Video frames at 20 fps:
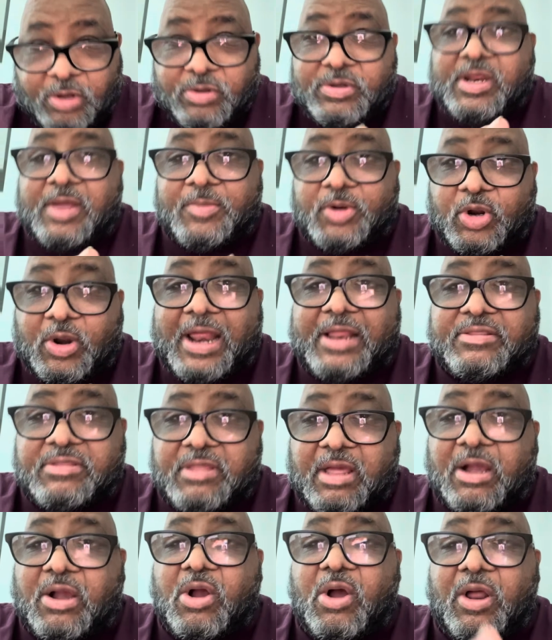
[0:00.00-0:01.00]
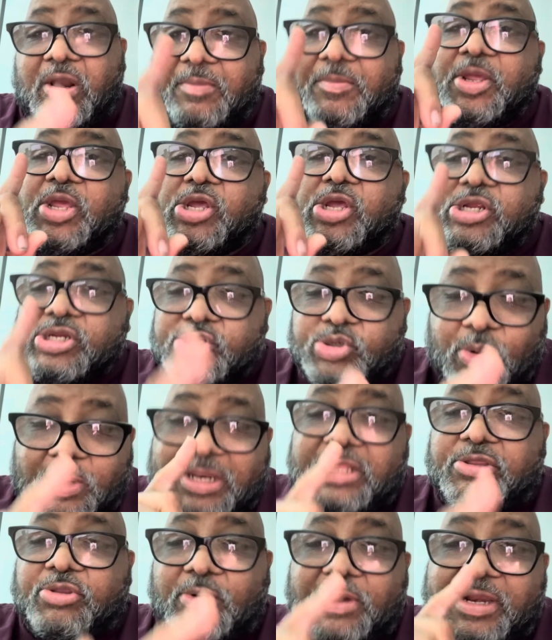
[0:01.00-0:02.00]
Democrats, I call them,
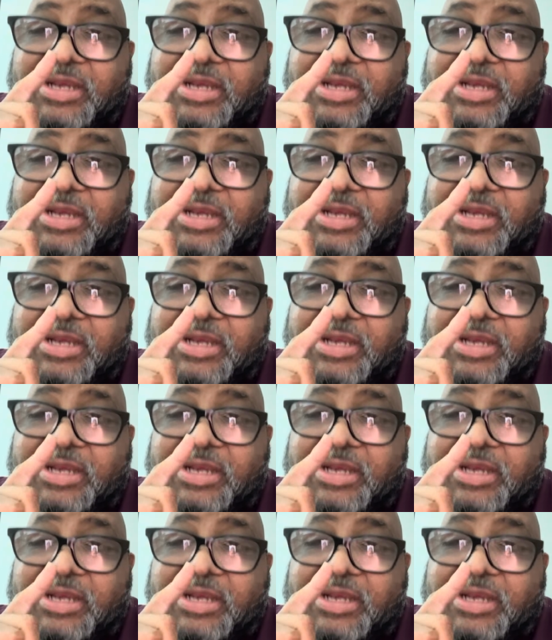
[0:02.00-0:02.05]
23